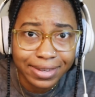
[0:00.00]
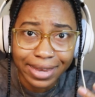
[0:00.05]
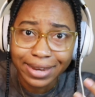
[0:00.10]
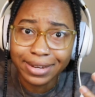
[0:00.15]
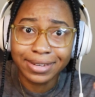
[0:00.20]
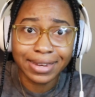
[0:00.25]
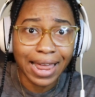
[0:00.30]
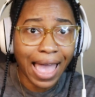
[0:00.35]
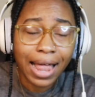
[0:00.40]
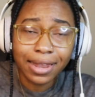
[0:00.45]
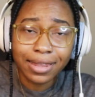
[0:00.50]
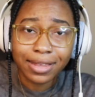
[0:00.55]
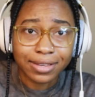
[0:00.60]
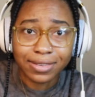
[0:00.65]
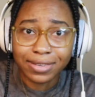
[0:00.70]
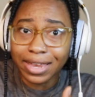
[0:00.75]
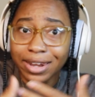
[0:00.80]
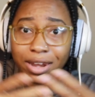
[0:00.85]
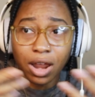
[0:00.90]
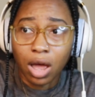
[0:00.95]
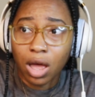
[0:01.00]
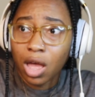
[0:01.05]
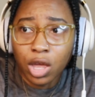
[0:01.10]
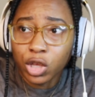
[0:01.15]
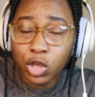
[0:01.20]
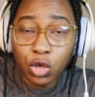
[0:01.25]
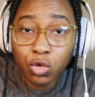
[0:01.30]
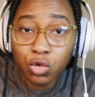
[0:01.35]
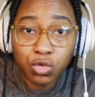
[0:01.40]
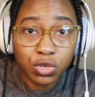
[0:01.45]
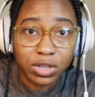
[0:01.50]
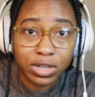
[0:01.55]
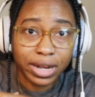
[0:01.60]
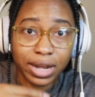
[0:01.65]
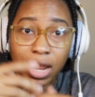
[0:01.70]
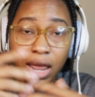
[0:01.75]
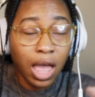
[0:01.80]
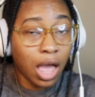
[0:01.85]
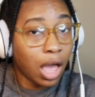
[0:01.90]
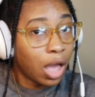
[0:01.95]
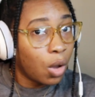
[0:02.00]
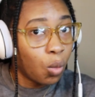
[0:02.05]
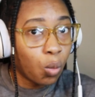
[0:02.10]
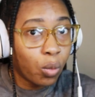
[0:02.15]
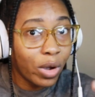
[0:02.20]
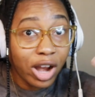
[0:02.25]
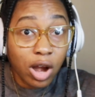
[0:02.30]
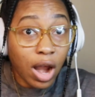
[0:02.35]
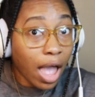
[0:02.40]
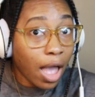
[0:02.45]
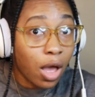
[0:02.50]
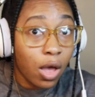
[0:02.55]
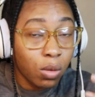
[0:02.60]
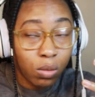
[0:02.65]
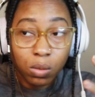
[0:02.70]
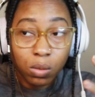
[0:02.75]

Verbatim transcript: in Dallas, in Houston. We're,